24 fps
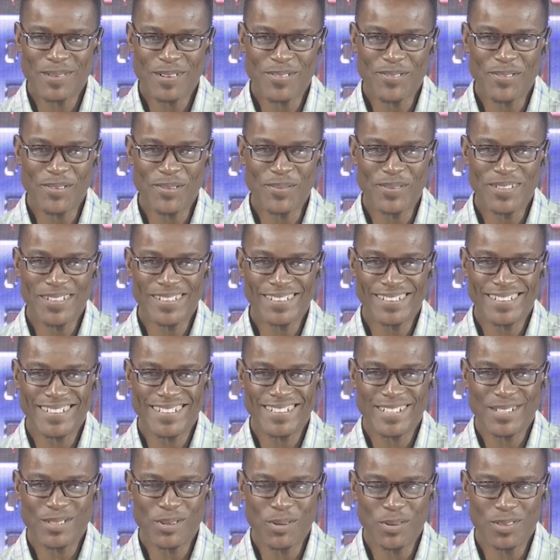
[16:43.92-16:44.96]
performing
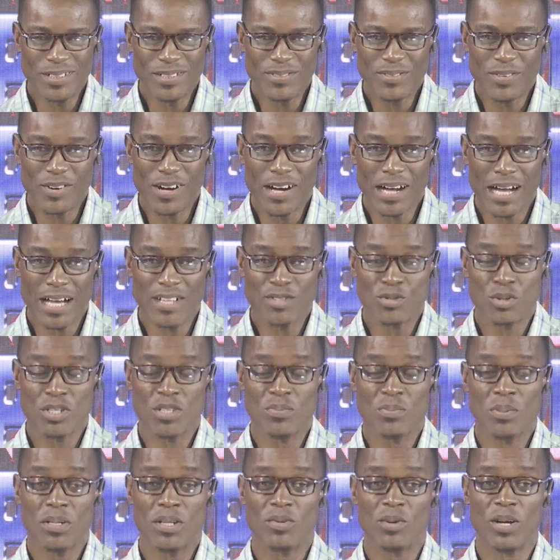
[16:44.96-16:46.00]
against Cote d'Ivoire as we
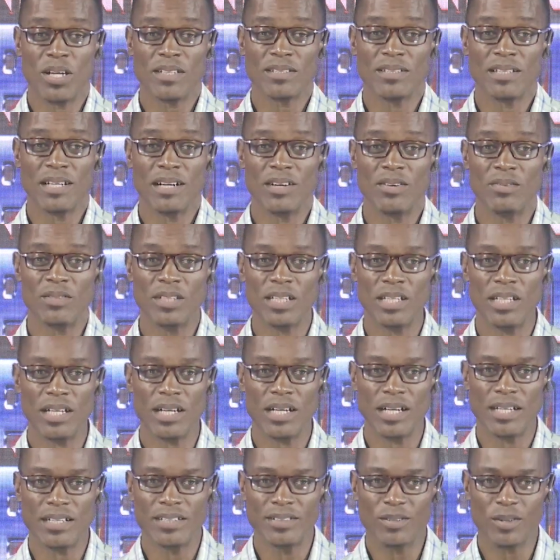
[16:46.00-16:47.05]
speak. Right now, they
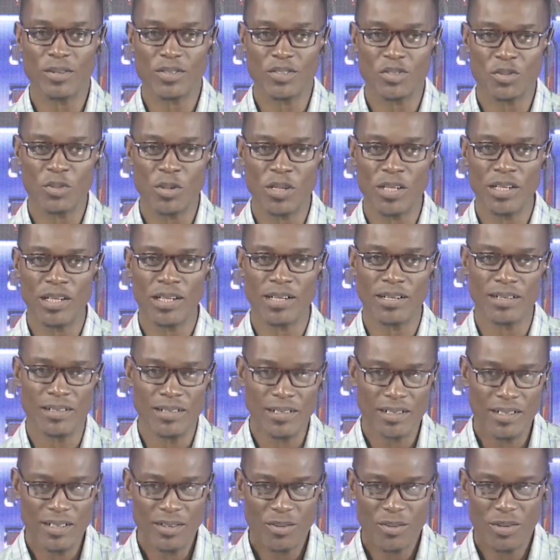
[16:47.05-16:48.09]
are in Australia
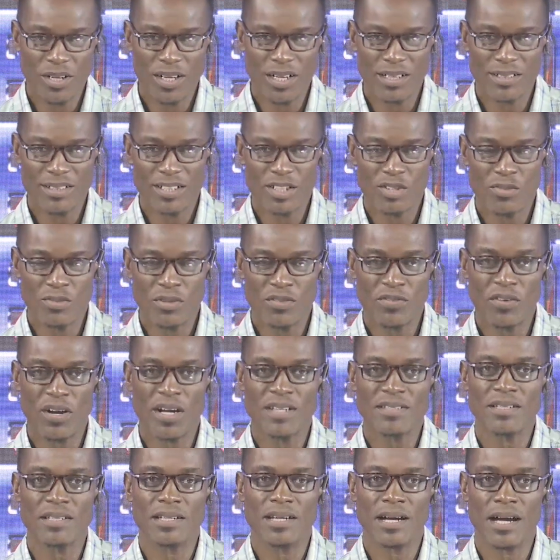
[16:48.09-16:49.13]
where they will be
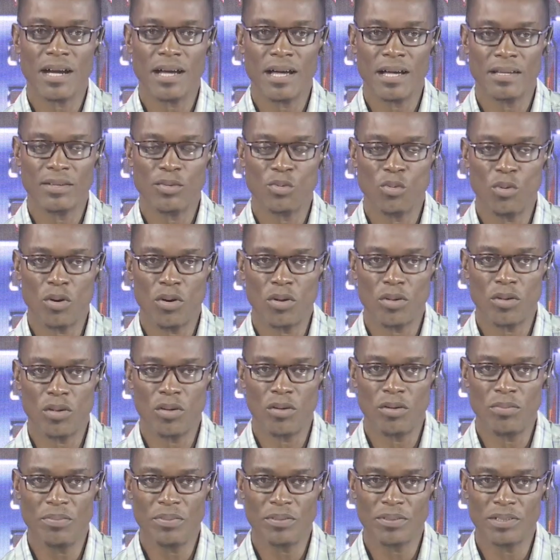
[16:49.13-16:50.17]
fighting here at the World
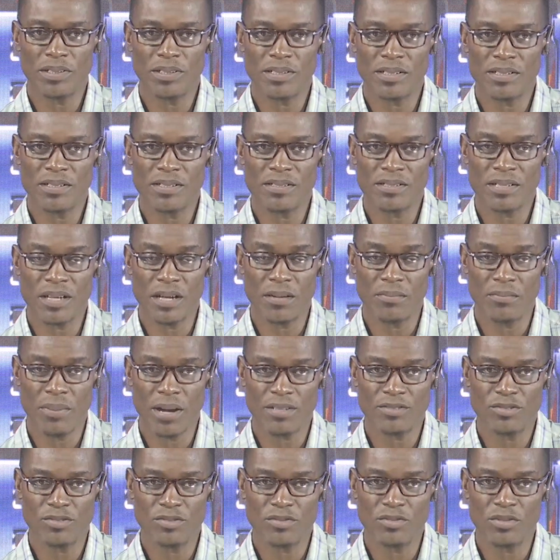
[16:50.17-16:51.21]
Cup. The ladies are
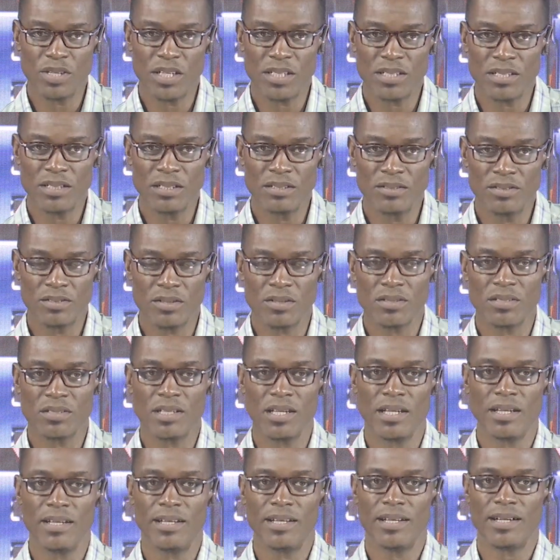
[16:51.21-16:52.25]
about to ready. Just
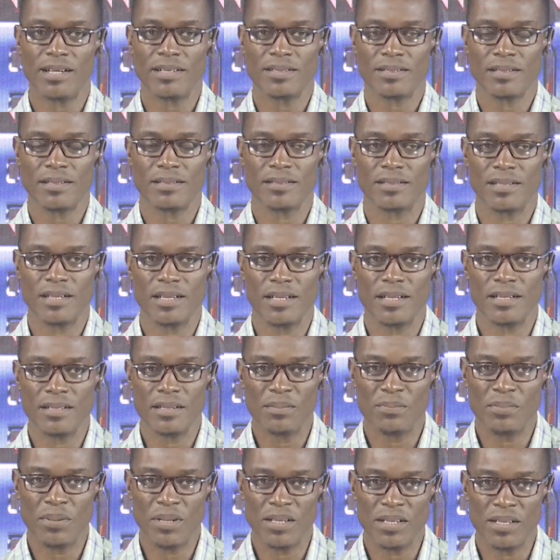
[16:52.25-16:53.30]
earlier today,
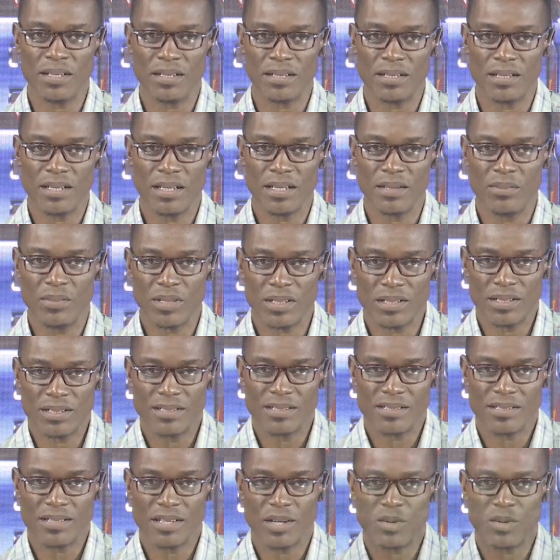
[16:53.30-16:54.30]
they play a game against